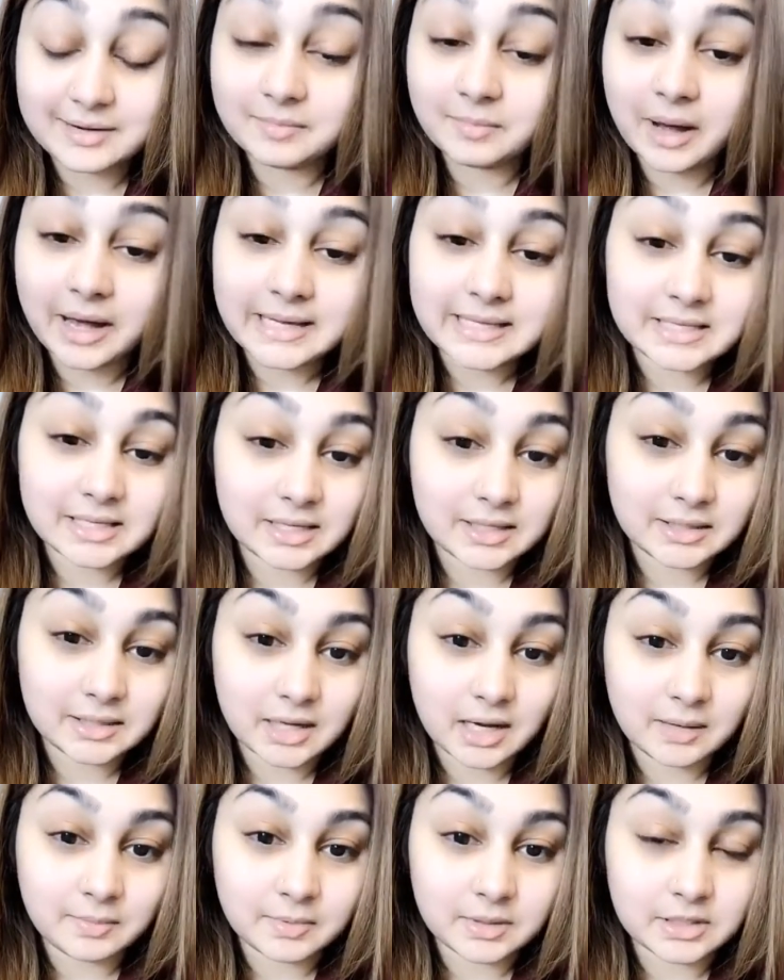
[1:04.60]
my skin
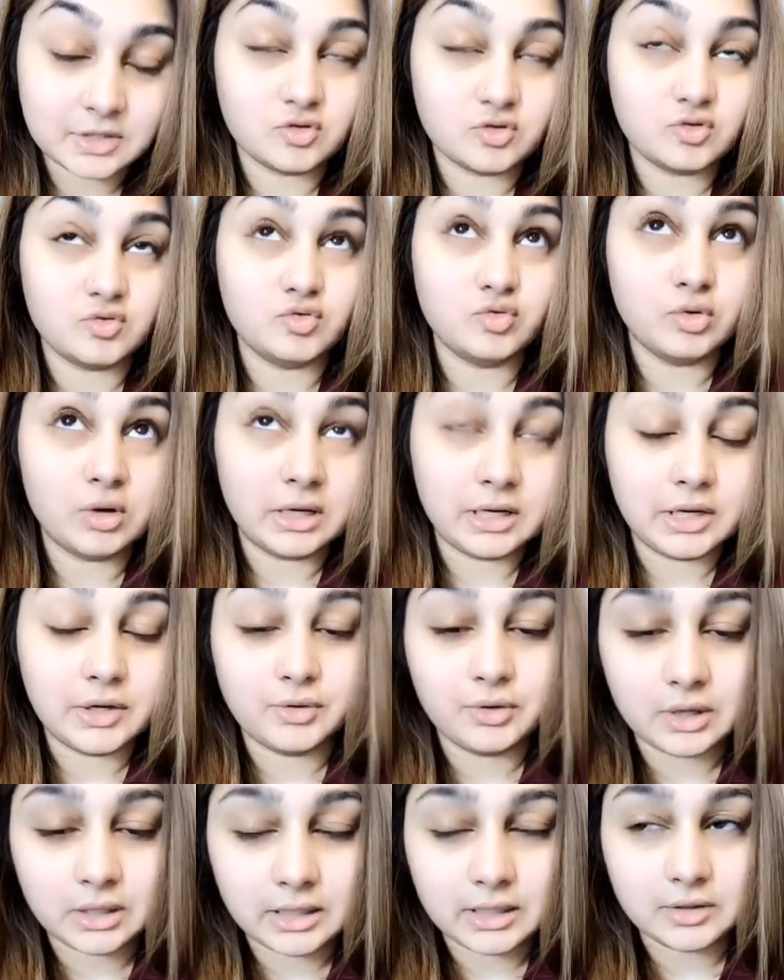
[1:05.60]
type is
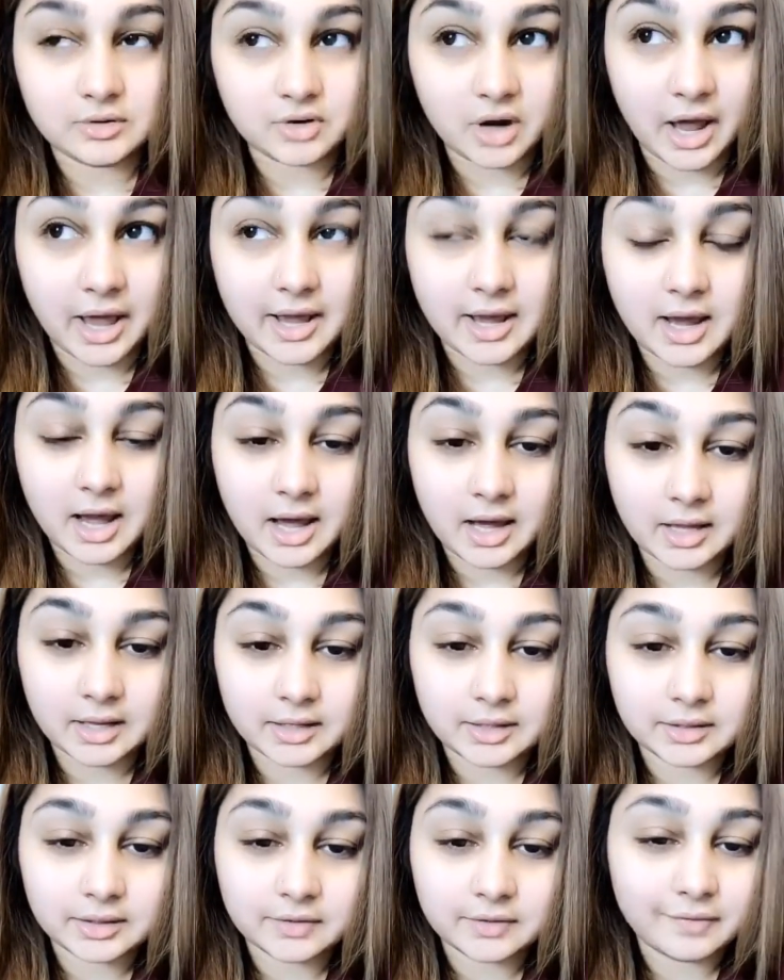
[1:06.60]
really dry,
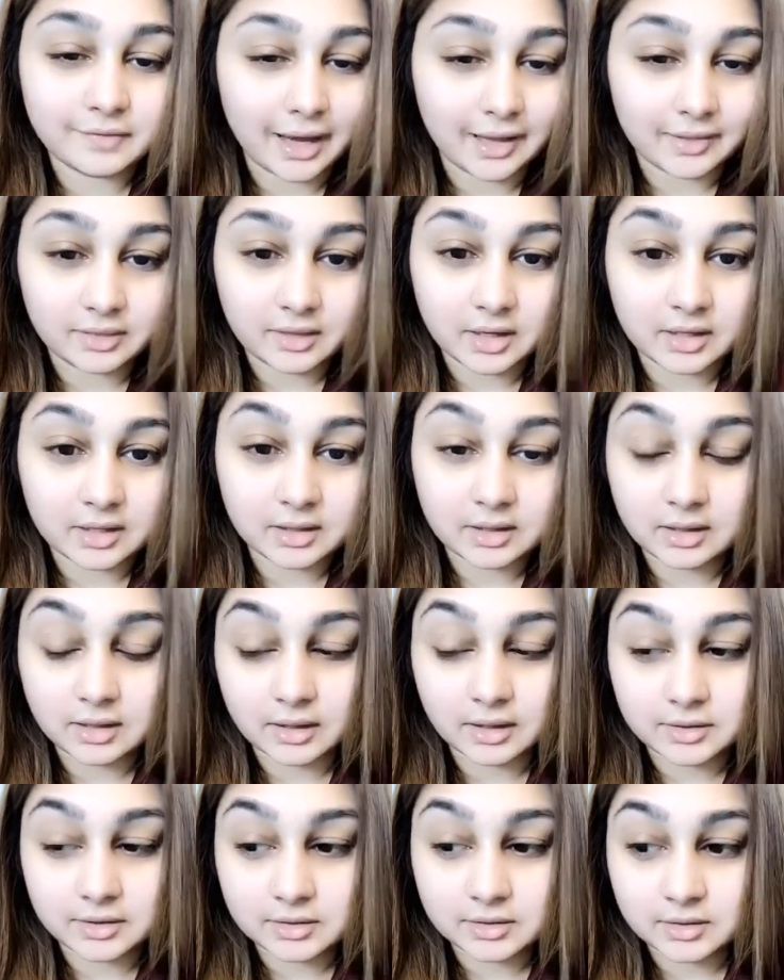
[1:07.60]
and the fact that in
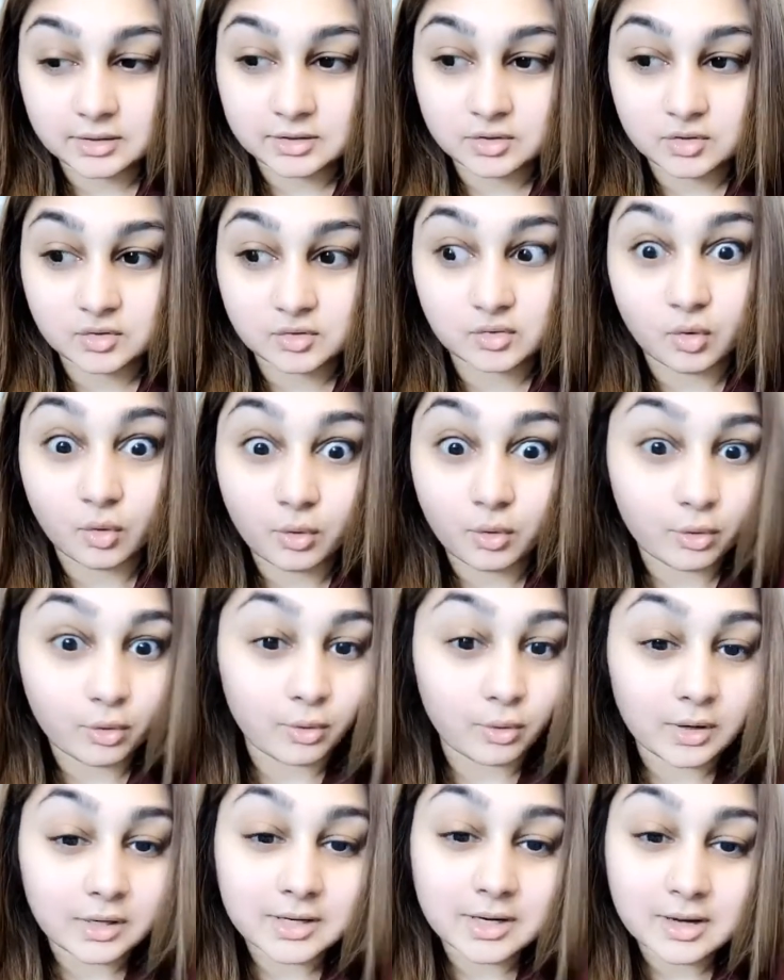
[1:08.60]
London it's so
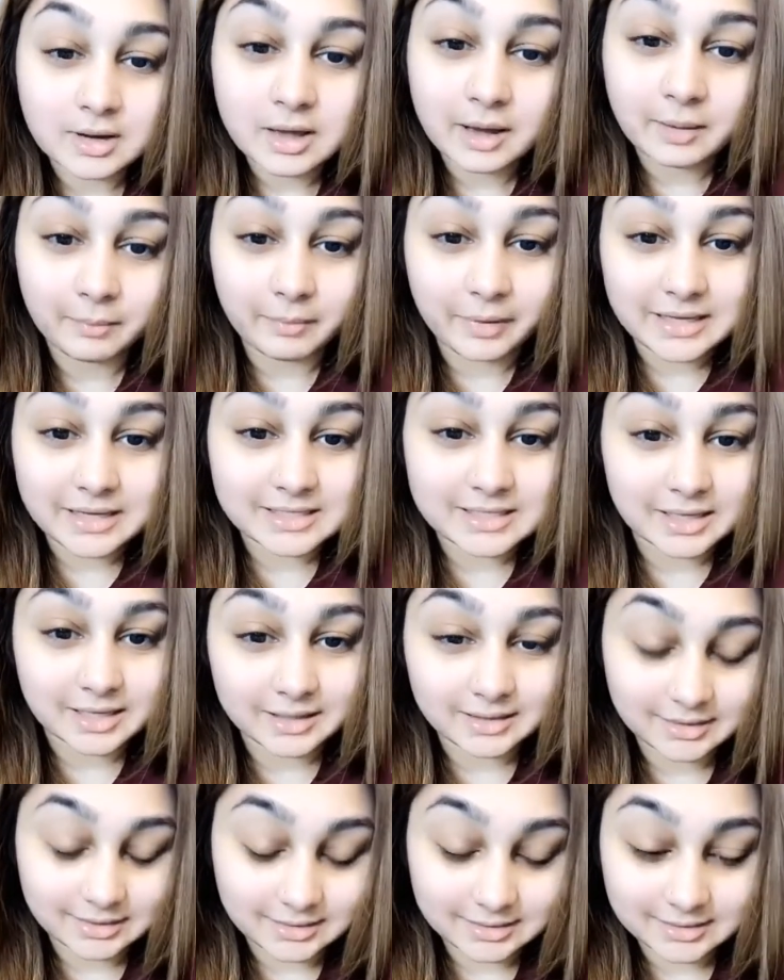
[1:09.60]
cold, my
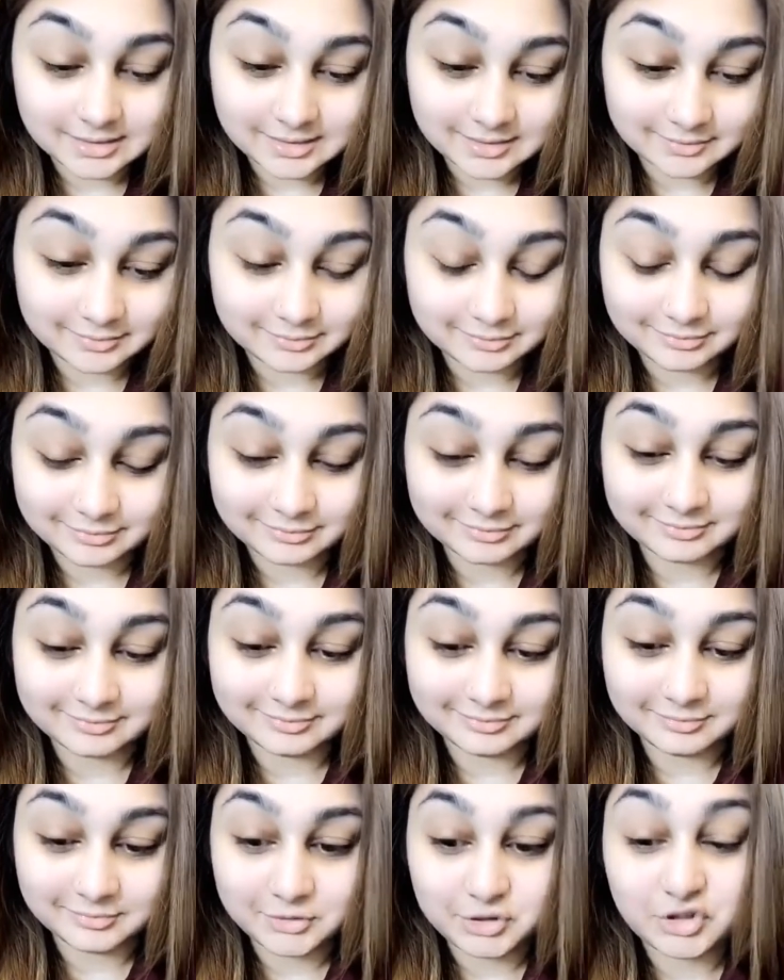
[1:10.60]
skin is
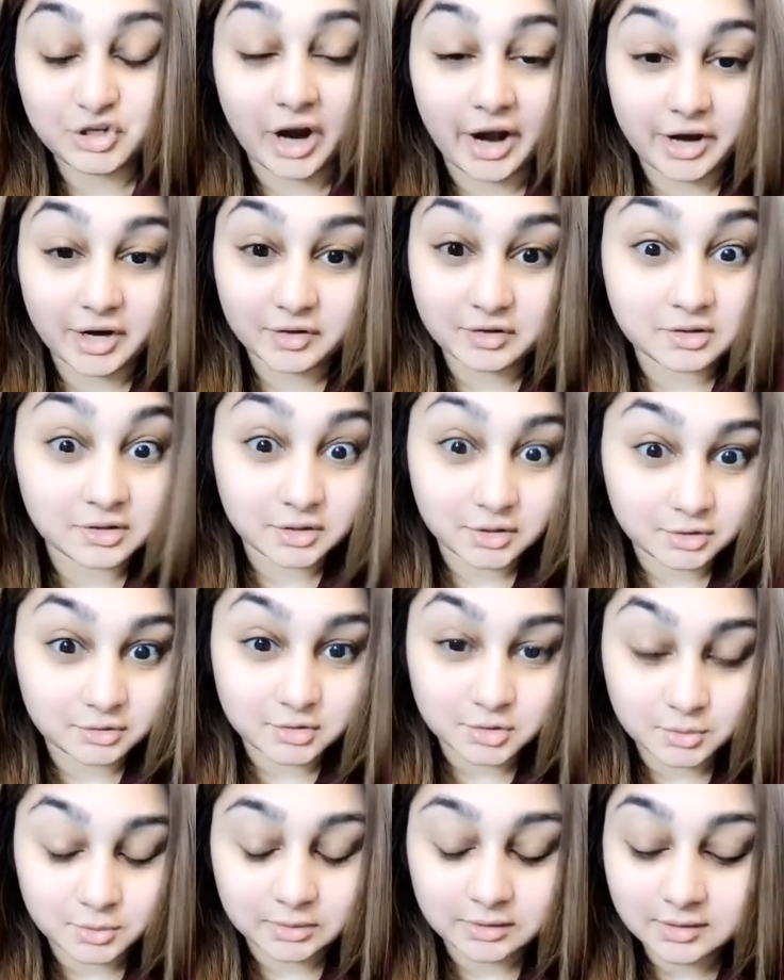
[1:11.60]
drier than
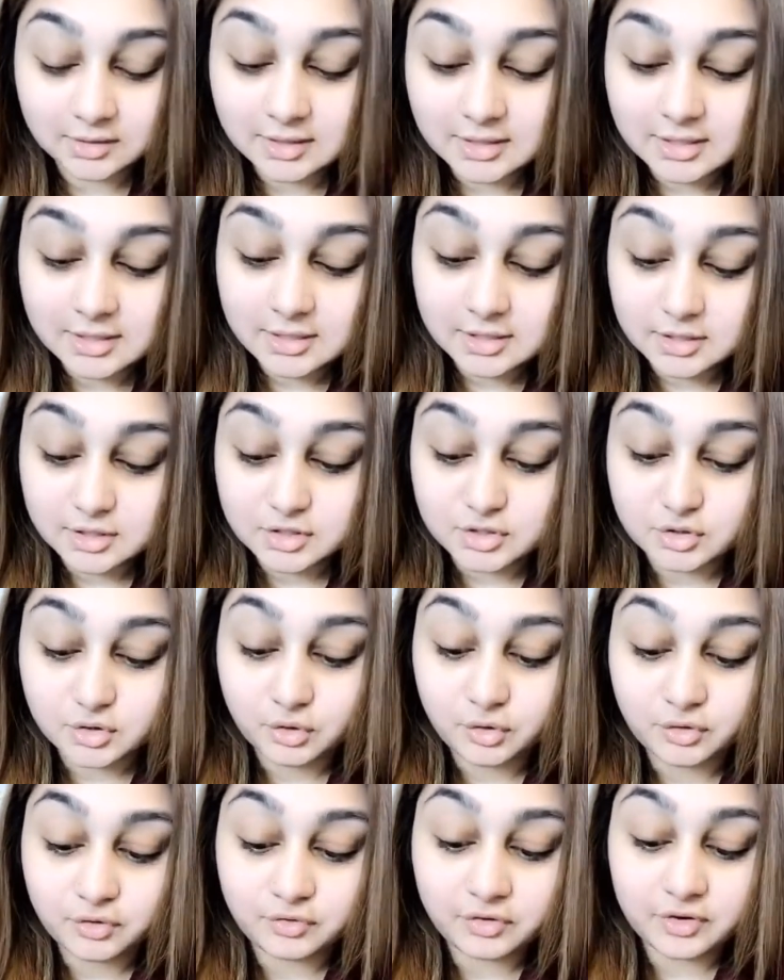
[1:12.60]
usual.
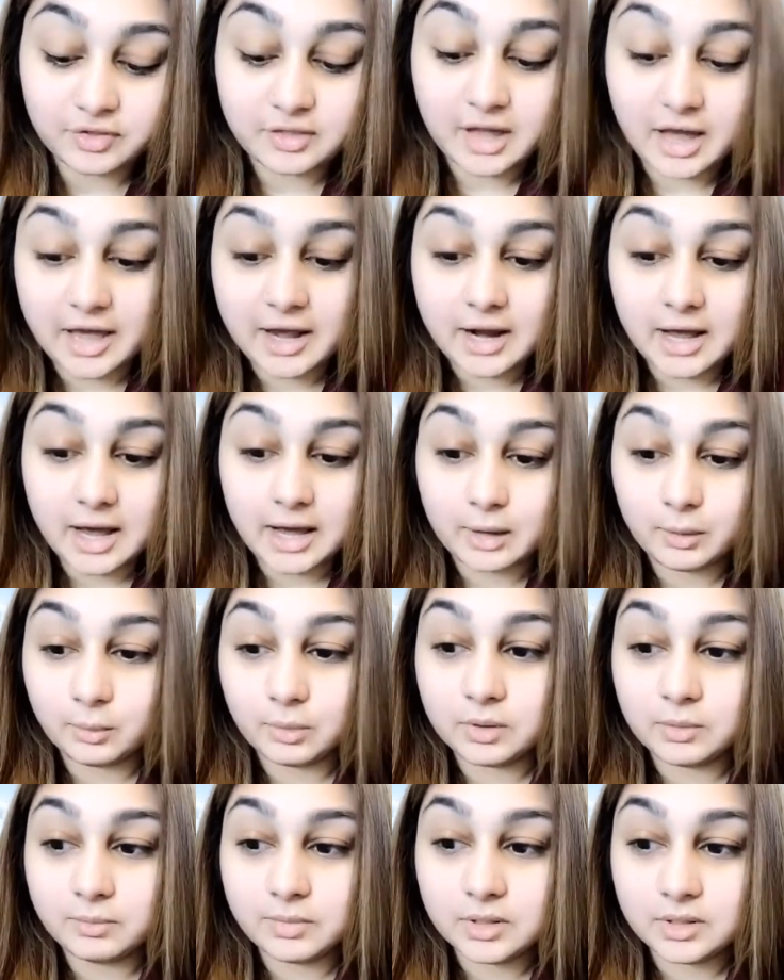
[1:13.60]
So for that, I
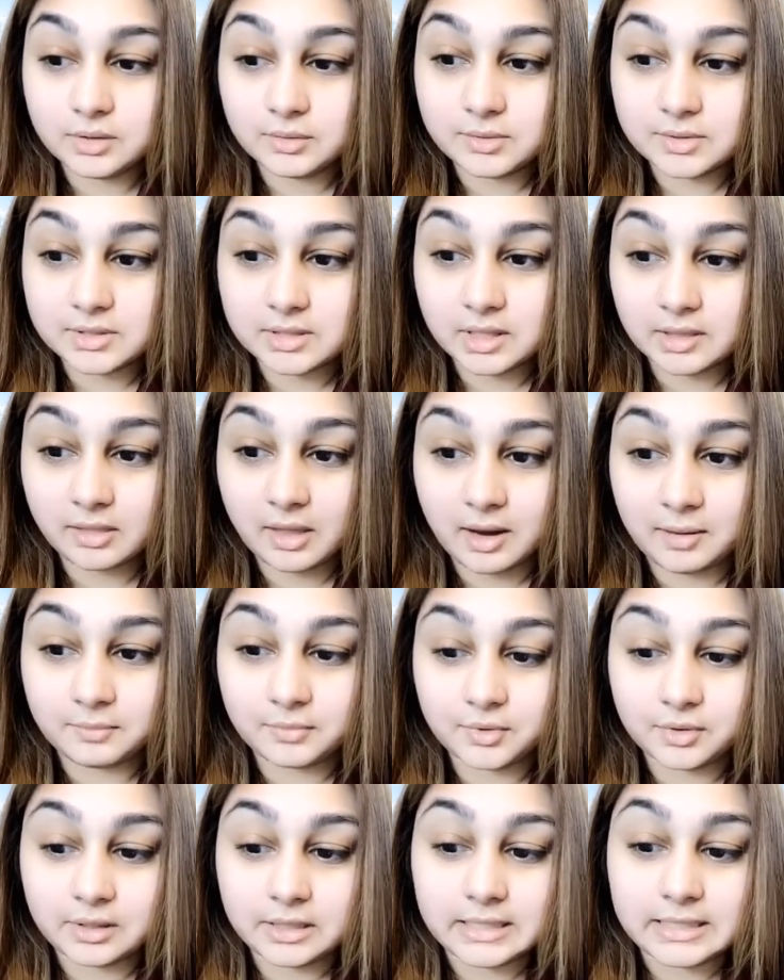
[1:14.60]
will be using the
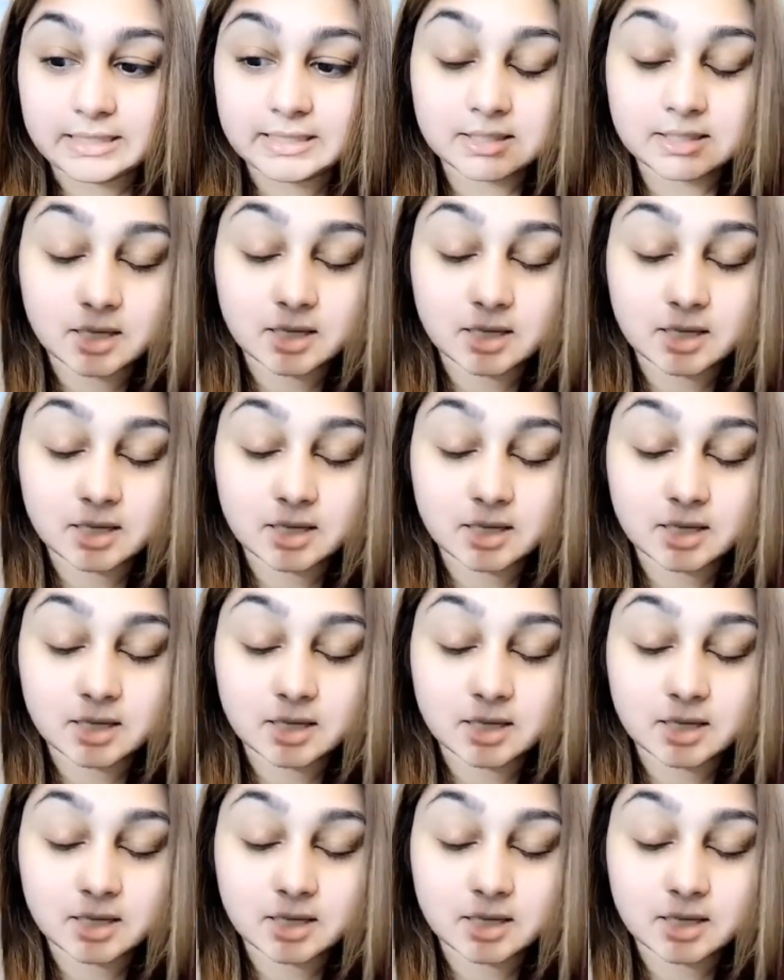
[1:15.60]
Amberlease